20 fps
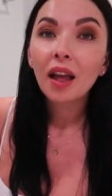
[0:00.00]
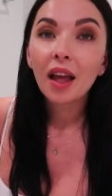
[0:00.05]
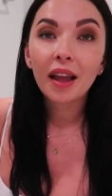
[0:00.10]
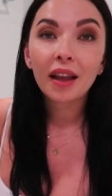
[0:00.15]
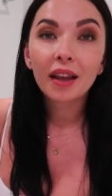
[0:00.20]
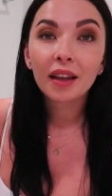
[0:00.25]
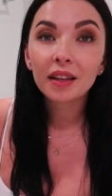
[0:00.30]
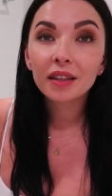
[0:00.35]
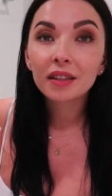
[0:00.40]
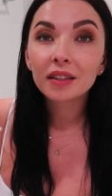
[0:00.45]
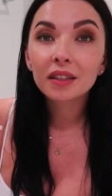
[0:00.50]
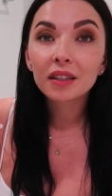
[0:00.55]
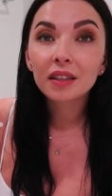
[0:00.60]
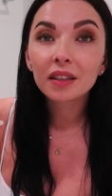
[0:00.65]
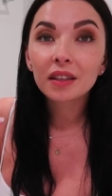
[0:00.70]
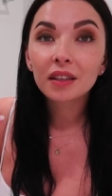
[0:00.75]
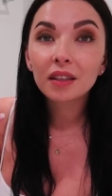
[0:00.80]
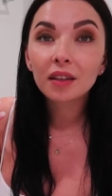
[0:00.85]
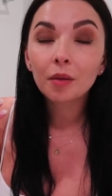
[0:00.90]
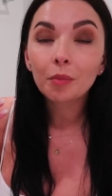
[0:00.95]

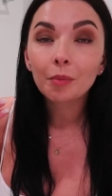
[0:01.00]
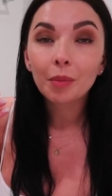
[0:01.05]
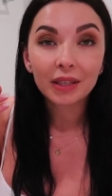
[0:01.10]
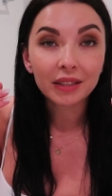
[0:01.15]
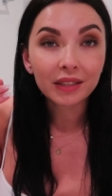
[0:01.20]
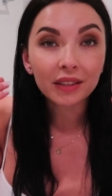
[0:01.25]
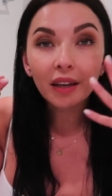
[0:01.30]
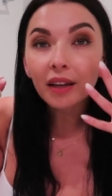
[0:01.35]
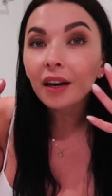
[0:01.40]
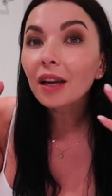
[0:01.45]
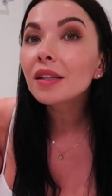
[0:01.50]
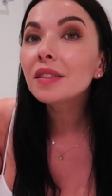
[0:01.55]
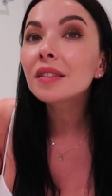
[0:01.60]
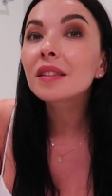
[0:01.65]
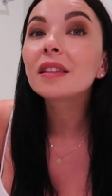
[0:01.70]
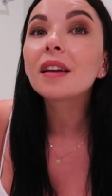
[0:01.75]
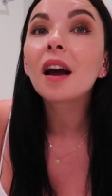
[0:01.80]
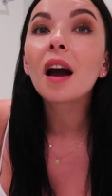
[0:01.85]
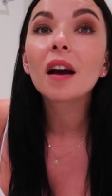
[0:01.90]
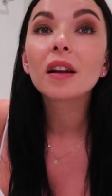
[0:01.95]
and mascara
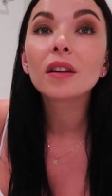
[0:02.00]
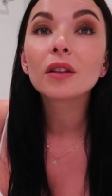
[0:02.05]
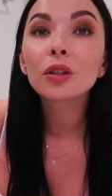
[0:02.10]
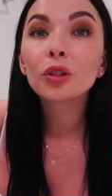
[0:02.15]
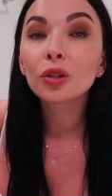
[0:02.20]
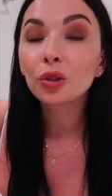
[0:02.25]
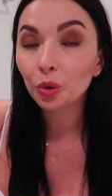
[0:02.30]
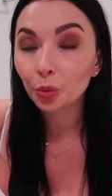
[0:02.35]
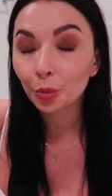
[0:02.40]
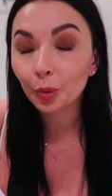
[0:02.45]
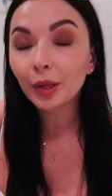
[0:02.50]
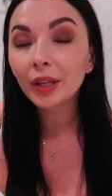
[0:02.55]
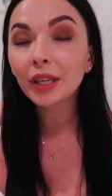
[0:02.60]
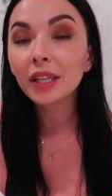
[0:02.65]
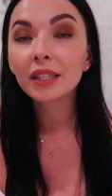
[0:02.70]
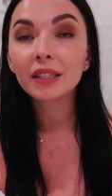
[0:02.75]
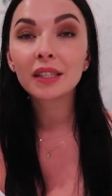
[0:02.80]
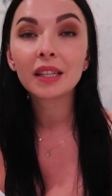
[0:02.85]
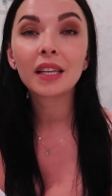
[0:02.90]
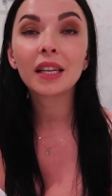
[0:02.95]
is gone super
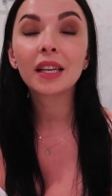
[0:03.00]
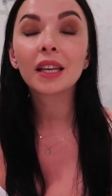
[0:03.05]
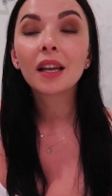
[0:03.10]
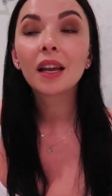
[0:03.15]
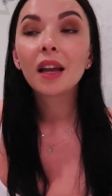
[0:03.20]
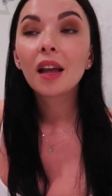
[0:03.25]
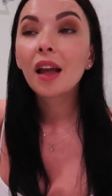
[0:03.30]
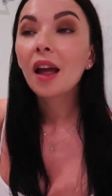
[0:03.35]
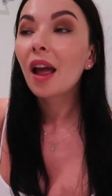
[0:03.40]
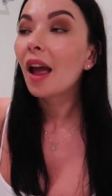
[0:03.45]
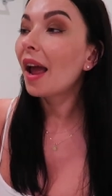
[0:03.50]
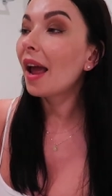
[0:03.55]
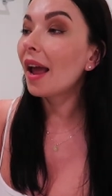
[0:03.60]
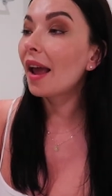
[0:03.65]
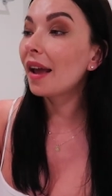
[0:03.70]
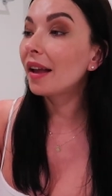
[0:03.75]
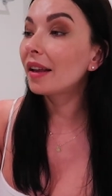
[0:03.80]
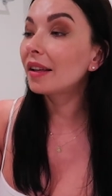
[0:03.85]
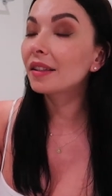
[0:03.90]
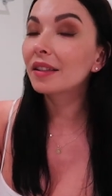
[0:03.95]
easily
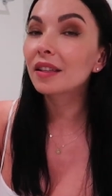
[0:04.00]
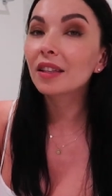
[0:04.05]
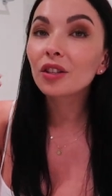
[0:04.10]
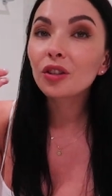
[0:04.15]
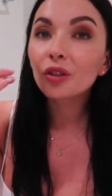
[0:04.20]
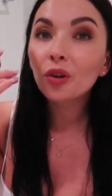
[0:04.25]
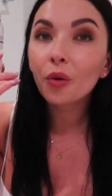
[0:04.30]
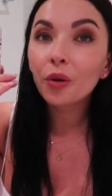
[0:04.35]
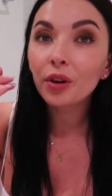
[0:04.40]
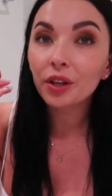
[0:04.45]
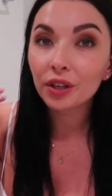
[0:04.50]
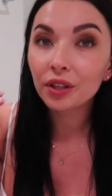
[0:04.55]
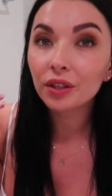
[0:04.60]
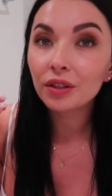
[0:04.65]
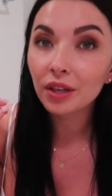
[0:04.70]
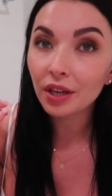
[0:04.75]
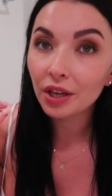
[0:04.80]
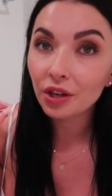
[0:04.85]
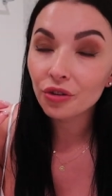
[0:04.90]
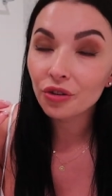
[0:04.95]
and no
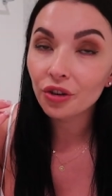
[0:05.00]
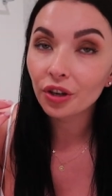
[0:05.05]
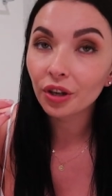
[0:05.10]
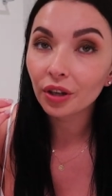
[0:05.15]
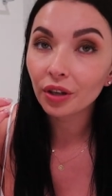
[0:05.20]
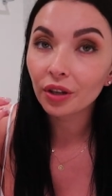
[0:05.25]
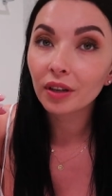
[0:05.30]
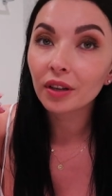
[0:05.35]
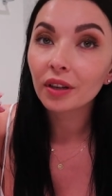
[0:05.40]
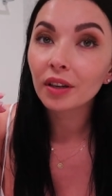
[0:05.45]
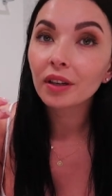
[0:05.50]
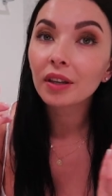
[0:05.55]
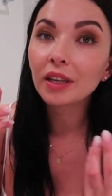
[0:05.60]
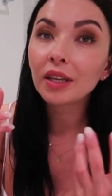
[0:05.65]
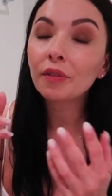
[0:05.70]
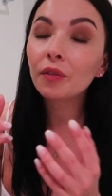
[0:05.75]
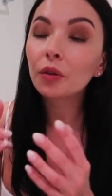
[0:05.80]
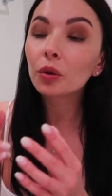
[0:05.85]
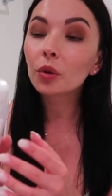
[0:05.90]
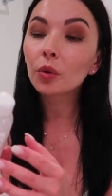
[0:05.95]
irritation.
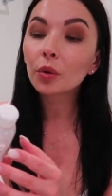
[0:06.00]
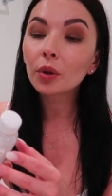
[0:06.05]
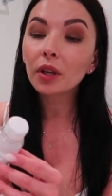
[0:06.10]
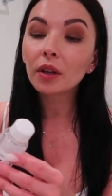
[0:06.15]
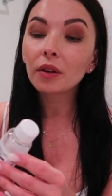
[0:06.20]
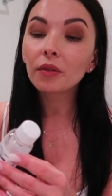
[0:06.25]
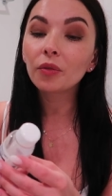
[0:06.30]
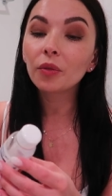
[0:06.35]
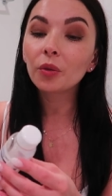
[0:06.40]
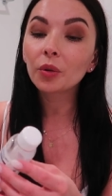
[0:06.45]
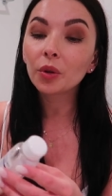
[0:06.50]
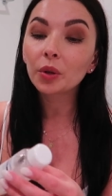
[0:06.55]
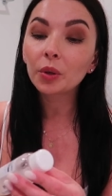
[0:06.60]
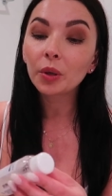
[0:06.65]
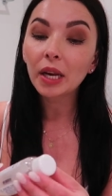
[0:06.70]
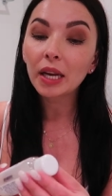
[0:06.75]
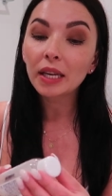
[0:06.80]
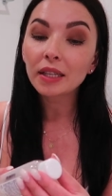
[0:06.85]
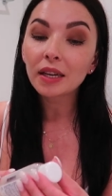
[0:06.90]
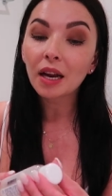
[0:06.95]
If you're looking for
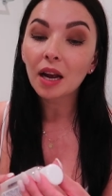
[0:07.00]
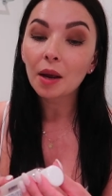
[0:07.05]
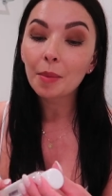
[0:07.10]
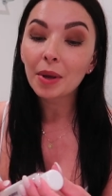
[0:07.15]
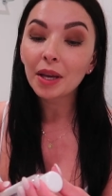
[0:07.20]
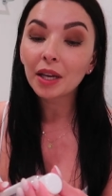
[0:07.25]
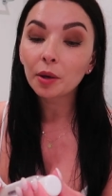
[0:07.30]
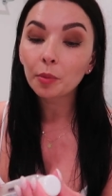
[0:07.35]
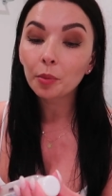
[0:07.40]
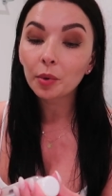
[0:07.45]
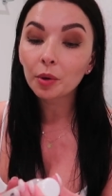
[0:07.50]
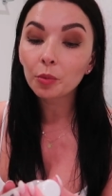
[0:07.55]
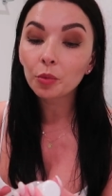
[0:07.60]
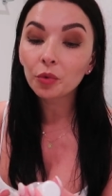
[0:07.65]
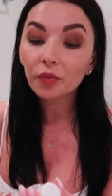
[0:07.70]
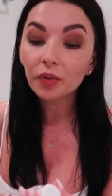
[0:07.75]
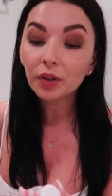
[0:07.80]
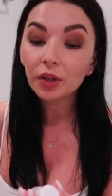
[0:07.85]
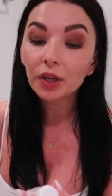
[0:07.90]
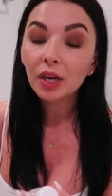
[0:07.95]
great eye makeup
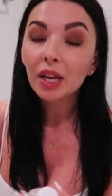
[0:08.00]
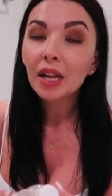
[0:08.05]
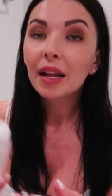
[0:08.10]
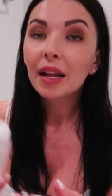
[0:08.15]
remover,